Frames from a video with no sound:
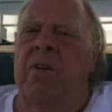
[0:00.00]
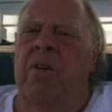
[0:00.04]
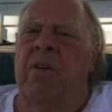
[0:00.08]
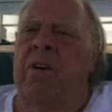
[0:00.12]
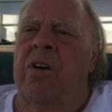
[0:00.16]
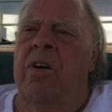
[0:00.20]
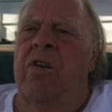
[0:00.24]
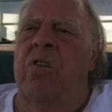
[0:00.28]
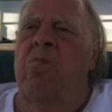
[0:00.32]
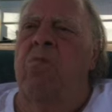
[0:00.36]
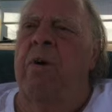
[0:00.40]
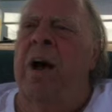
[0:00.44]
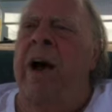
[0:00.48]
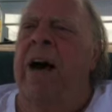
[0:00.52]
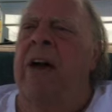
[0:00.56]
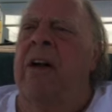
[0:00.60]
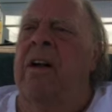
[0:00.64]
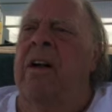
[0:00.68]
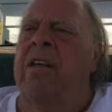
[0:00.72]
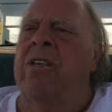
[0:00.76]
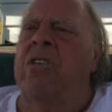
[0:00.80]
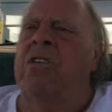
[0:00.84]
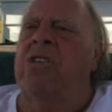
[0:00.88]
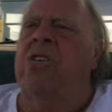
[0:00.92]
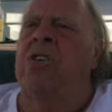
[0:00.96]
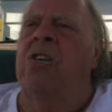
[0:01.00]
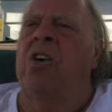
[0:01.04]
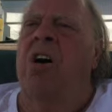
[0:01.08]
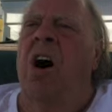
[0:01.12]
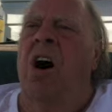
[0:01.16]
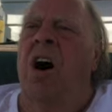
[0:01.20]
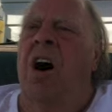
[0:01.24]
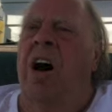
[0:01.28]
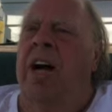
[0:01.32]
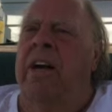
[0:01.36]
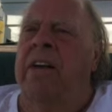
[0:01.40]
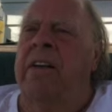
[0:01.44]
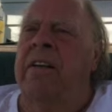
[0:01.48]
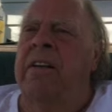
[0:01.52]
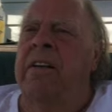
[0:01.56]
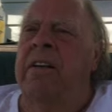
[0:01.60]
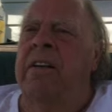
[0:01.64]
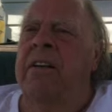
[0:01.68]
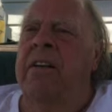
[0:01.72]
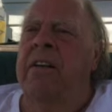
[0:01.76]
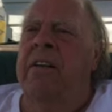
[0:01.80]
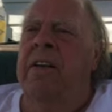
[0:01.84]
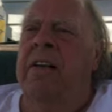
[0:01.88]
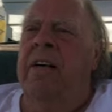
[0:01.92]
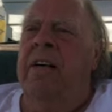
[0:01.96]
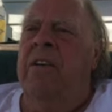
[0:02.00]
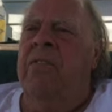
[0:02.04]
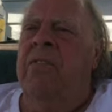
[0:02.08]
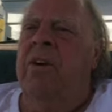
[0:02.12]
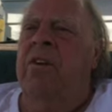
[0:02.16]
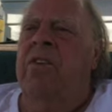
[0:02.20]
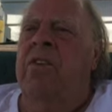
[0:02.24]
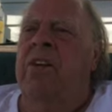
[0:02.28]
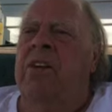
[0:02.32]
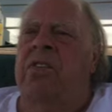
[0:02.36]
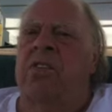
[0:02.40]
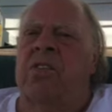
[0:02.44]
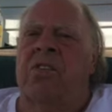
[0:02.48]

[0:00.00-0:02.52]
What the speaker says: humanity's gone. They